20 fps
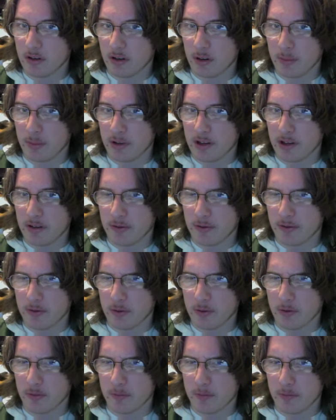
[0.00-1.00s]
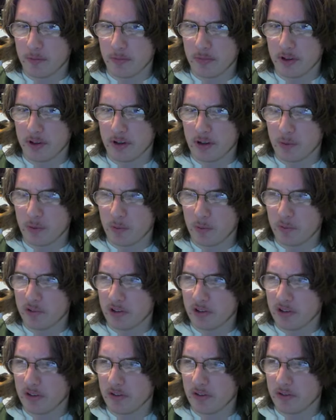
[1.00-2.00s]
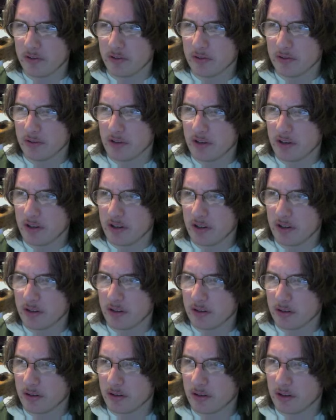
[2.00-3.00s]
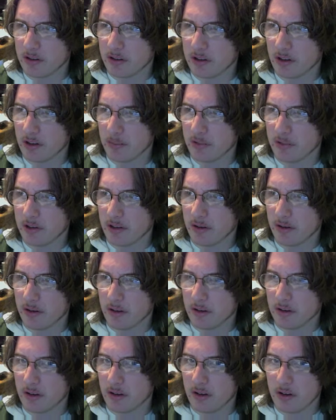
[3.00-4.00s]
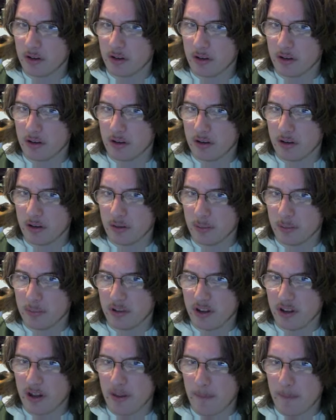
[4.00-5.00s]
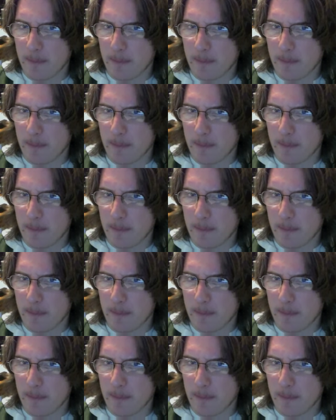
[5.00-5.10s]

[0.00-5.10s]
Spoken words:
about sort of the comic book history a little bit, but